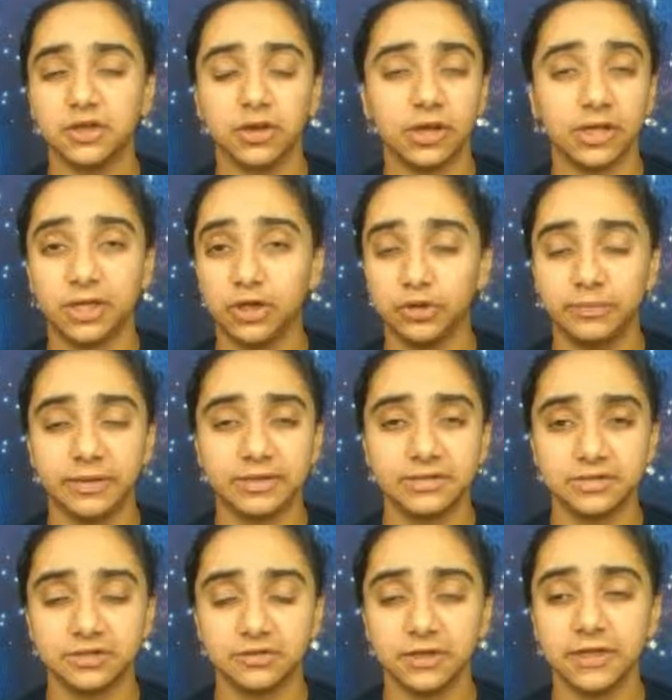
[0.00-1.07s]
a cubic
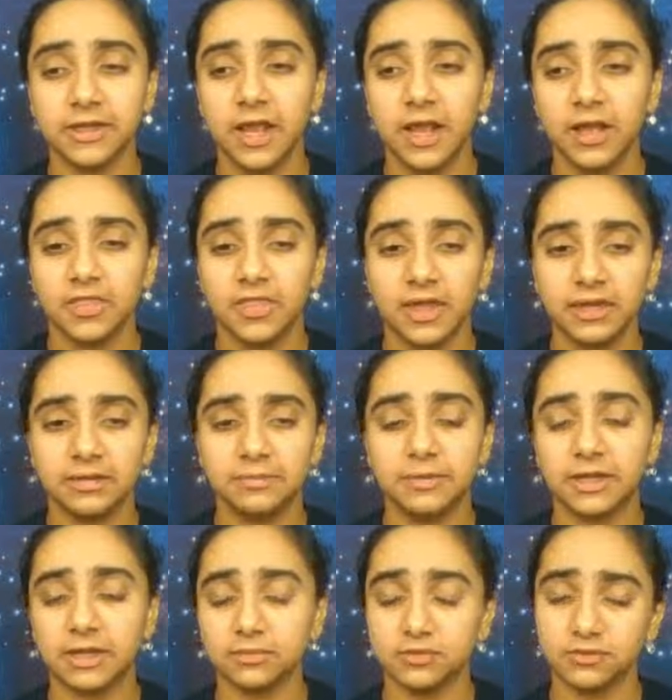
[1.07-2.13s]
degree, then it
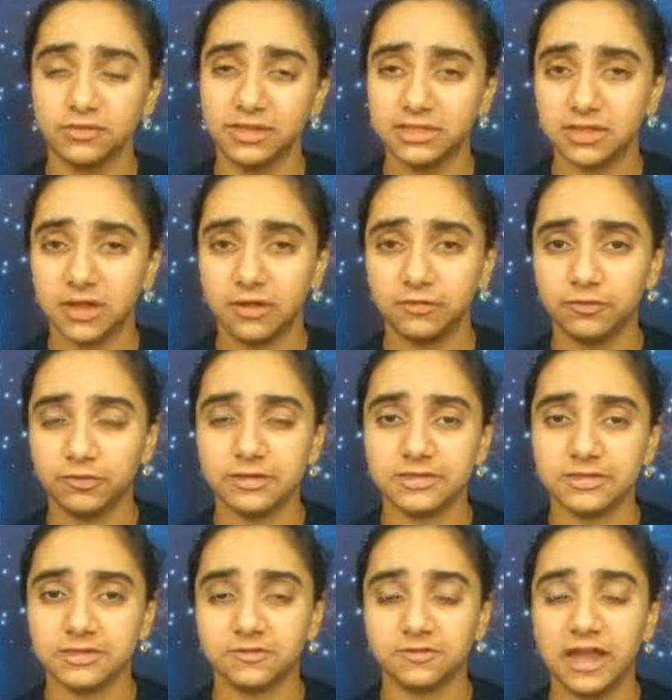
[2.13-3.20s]
becomes really tough for
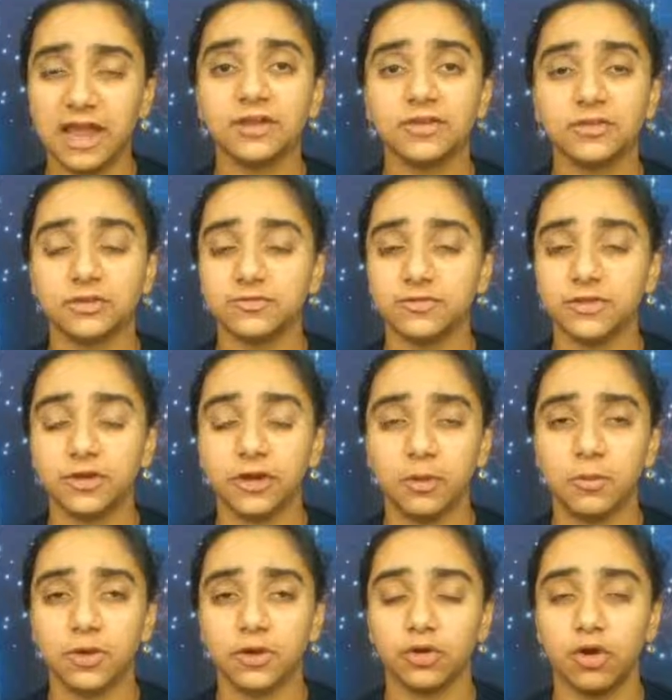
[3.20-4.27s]
us to factor and figure out
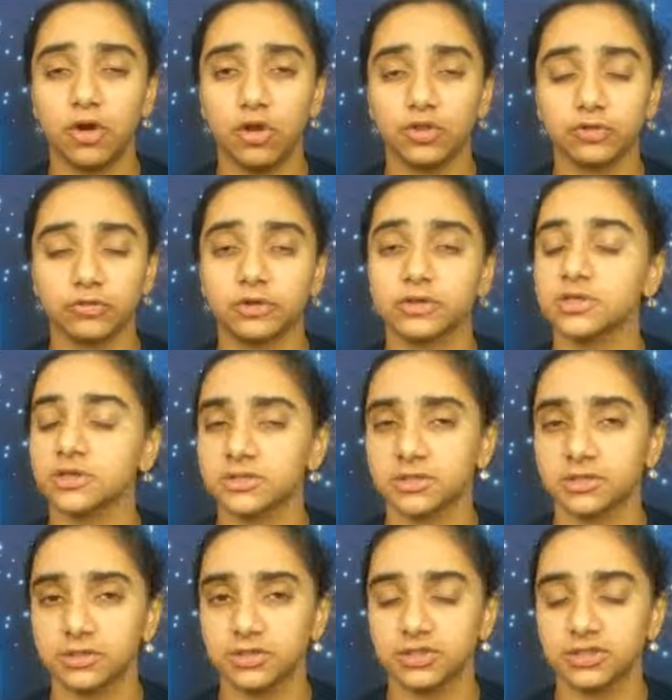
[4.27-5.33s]
what are all the roots or
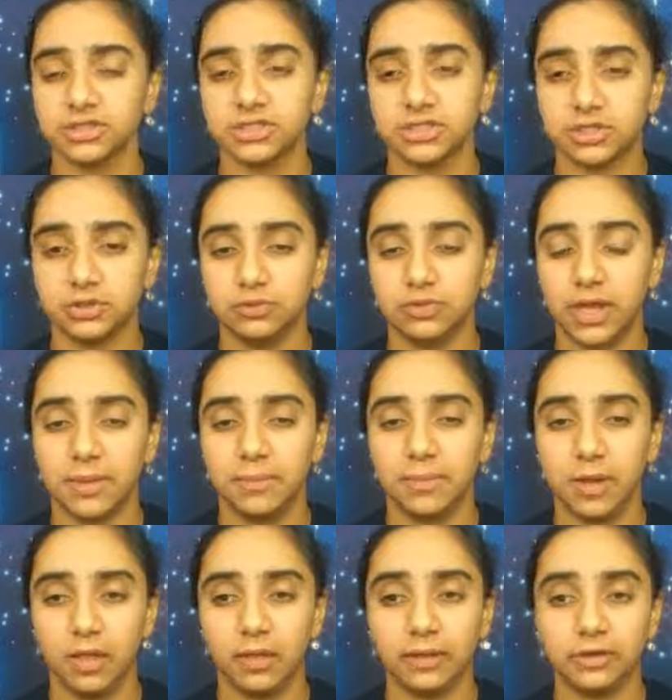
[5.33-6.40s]
solutions to that
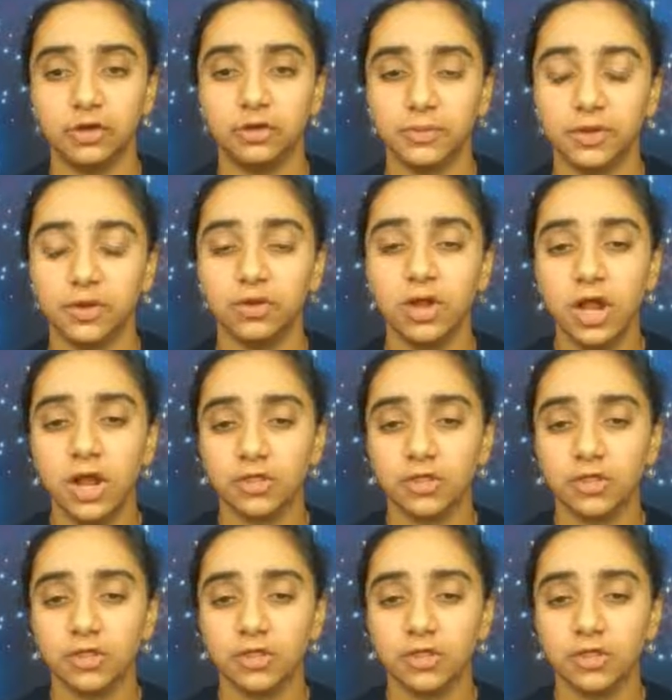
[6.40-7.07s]
polynomial.